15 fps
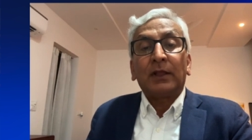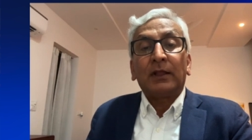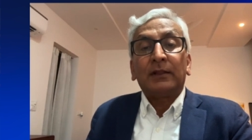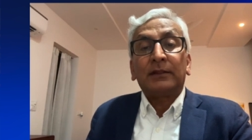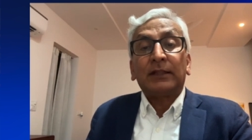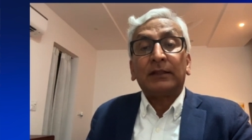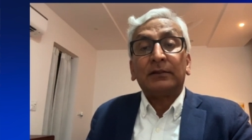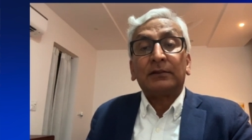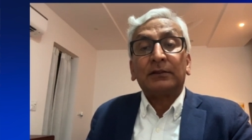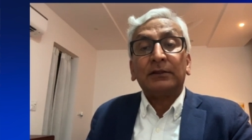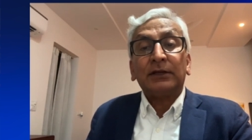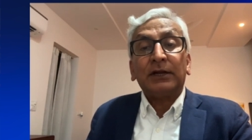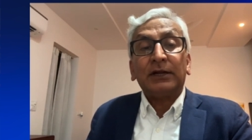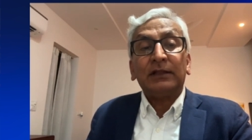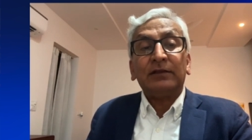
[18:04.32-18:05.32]
Then
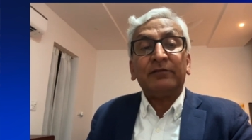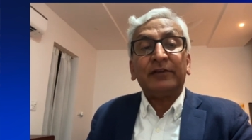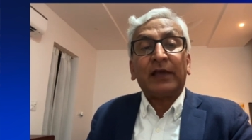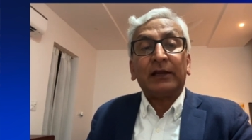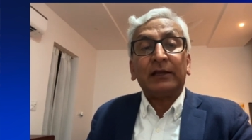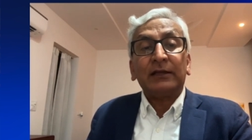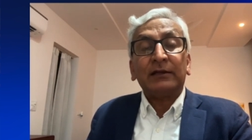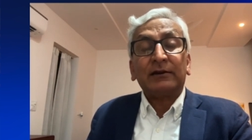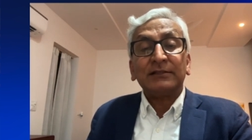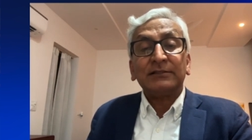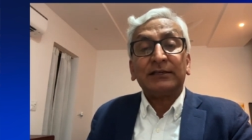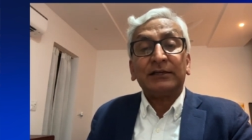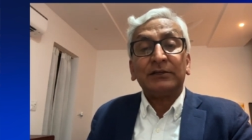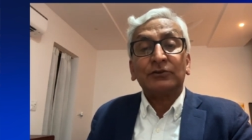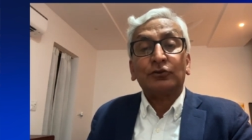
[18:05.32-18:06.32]
thirdly, we are
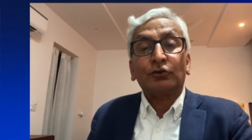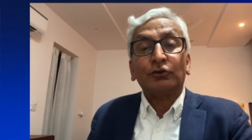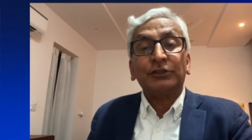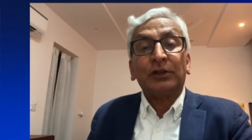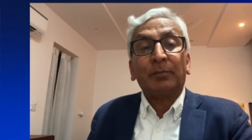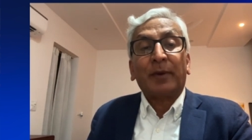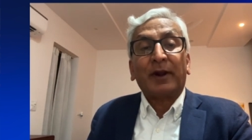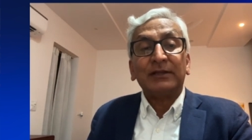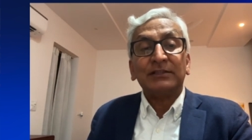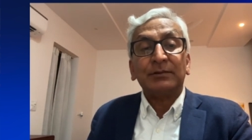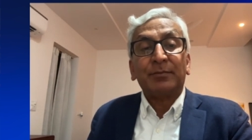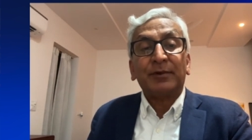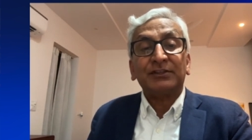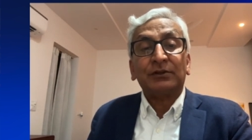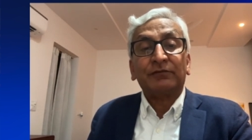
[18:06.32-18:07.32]
interested in social
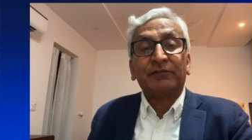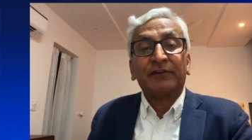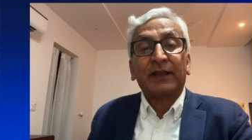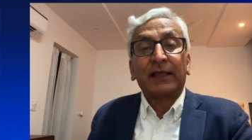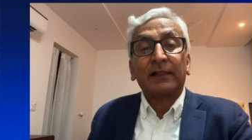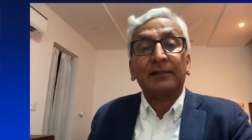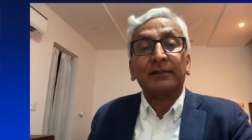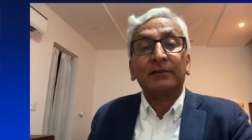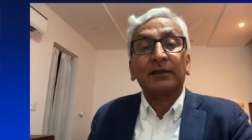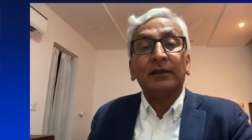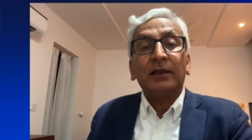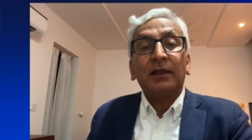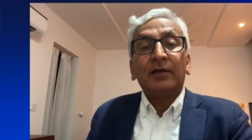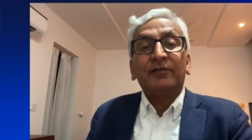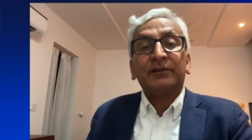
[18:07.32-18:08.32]
participation for health
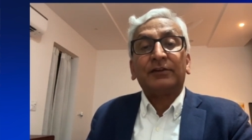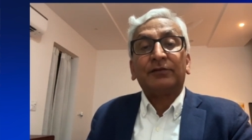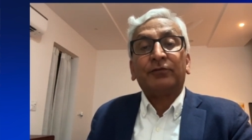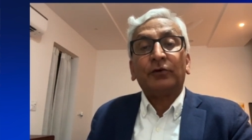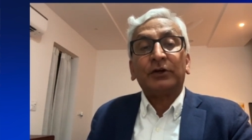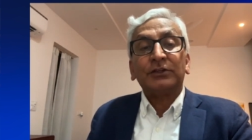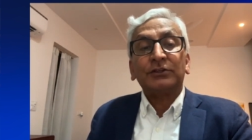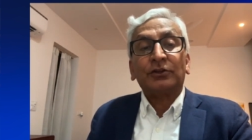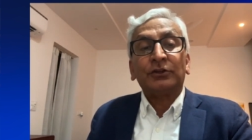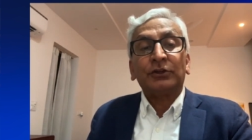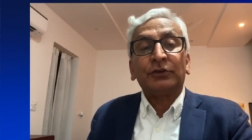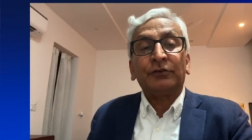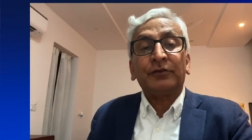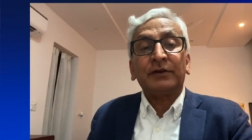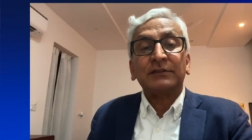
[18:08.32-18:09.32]
with a focus on
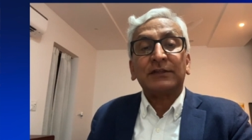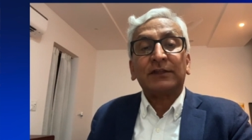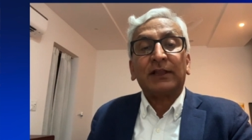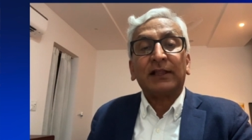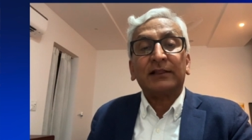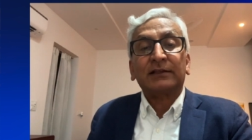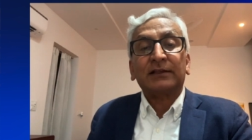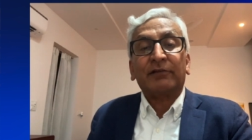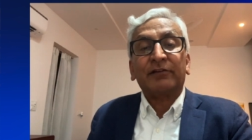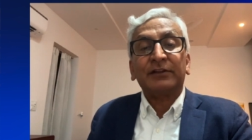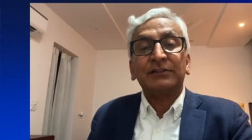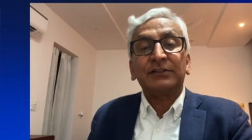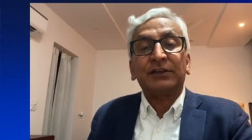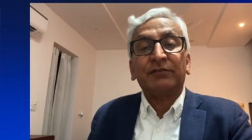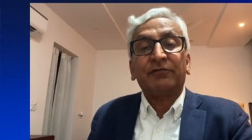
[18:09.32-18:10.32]
universal health
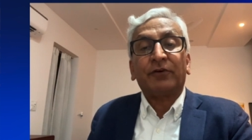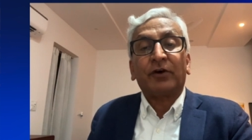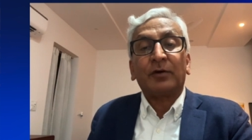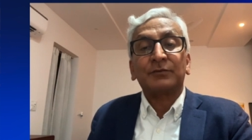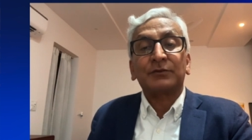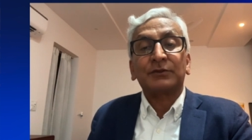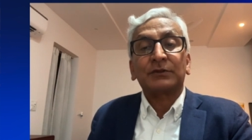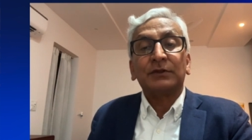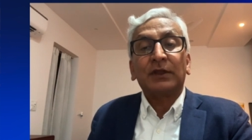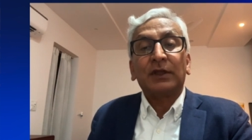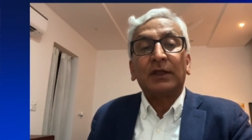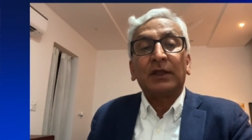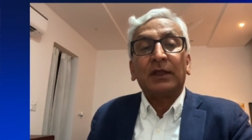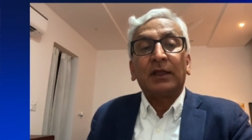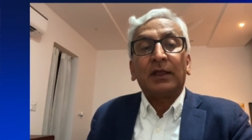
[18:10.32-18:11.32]
coverage reforms.
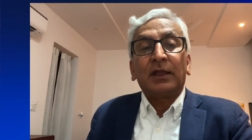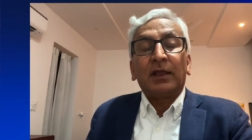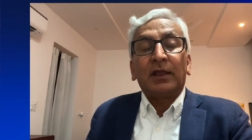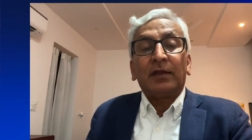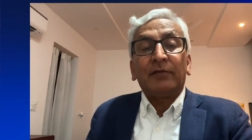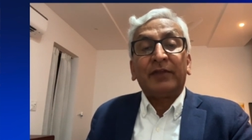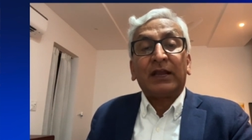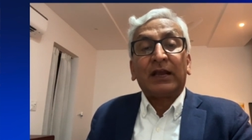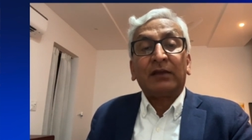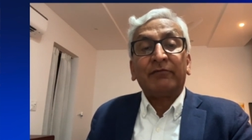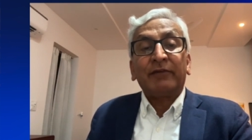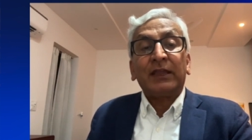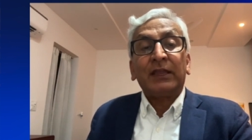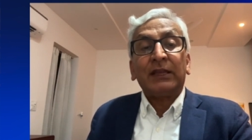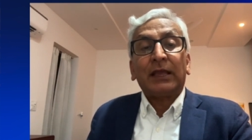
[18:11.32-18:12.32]
We
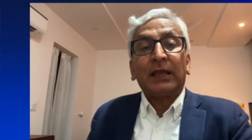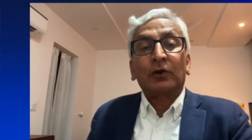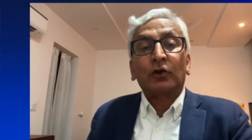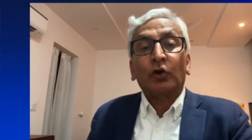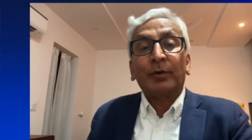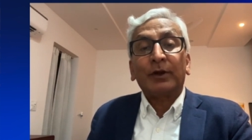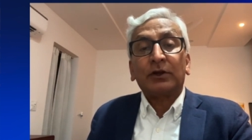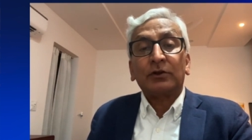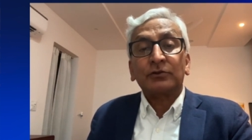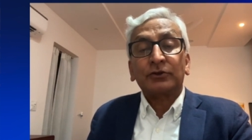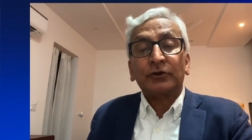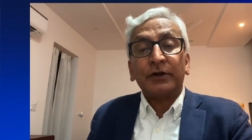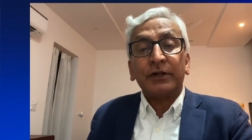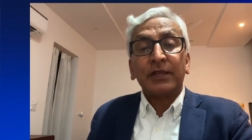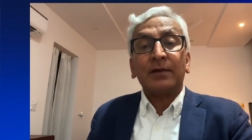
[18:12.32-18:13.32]
convene a global
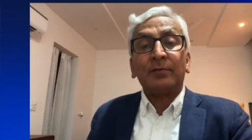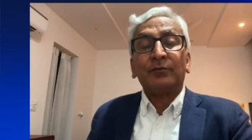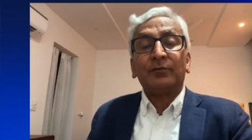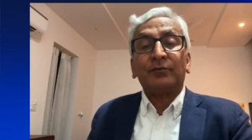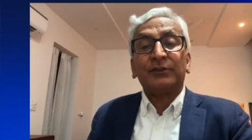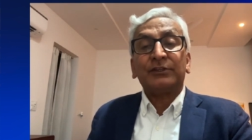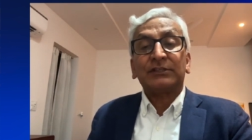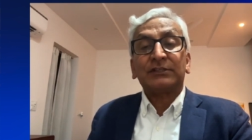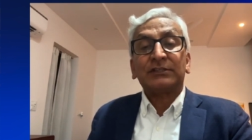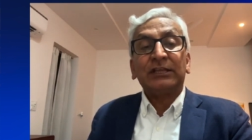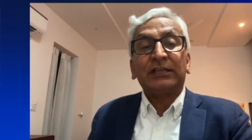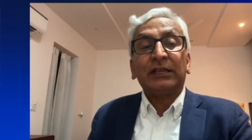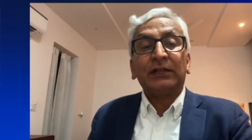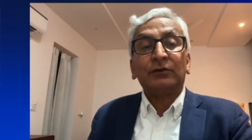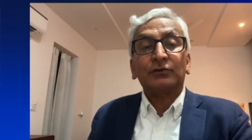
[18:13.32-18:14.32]
consortium which is
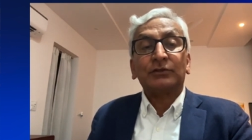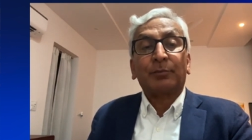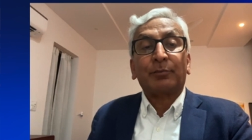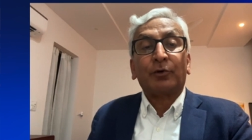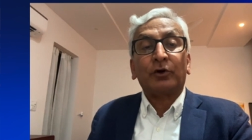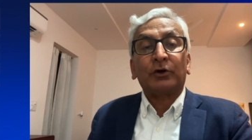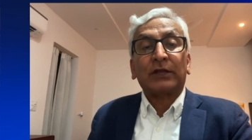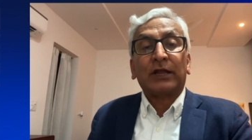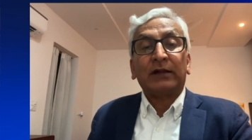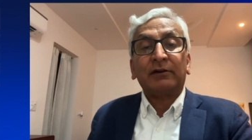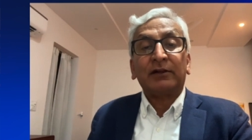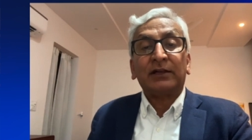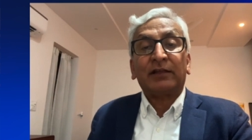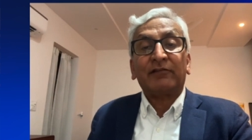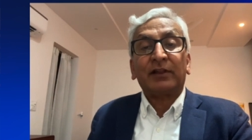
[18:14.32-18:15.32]
seeking to support
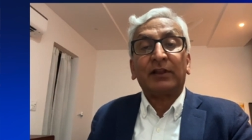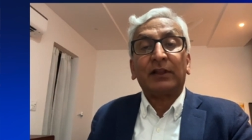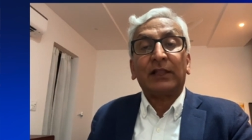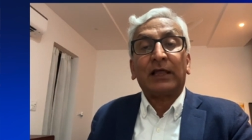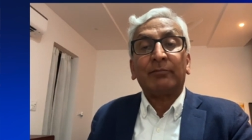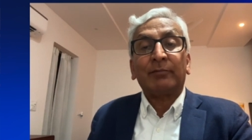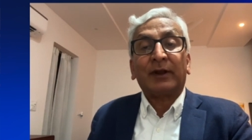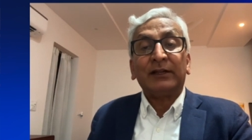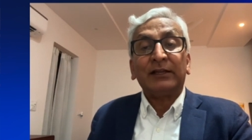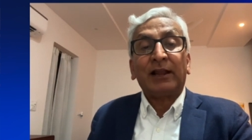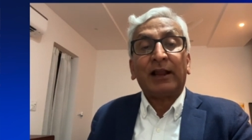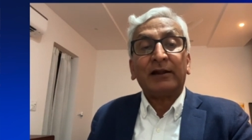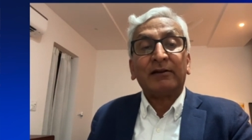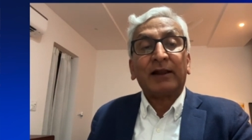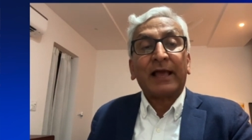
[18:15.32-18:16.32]
country-level and
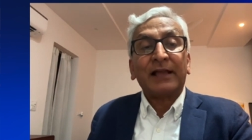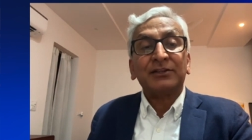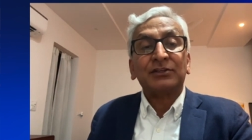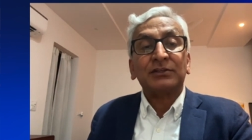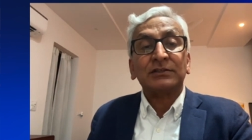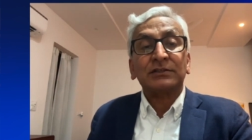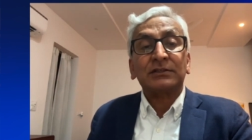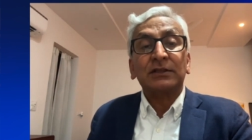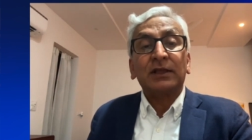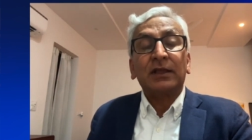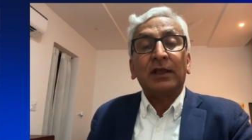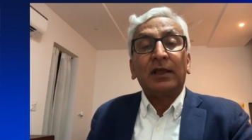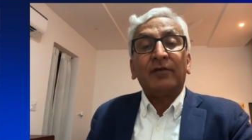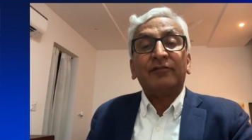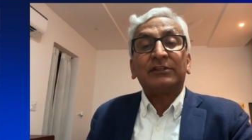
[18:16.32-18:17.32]
multilateral actions,
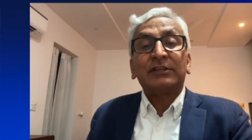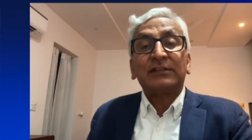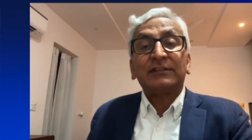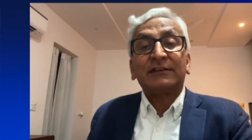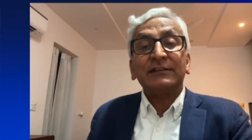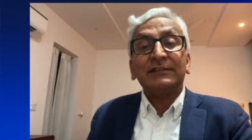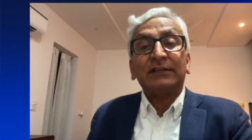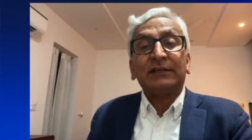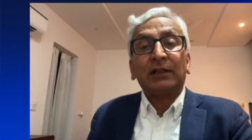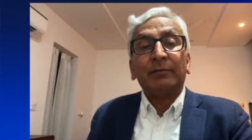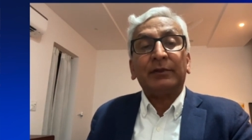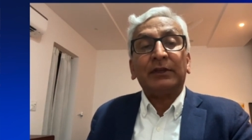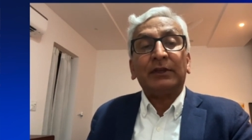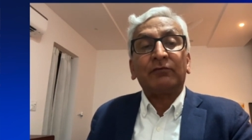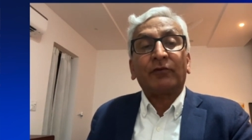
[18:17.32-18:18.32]
which has recently
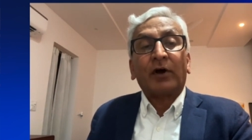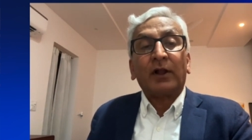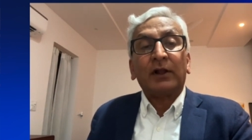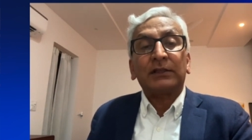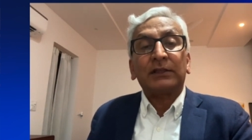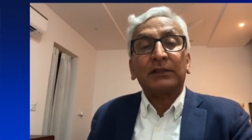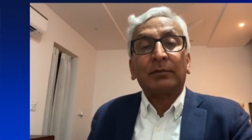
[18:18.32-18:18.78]
been involved in the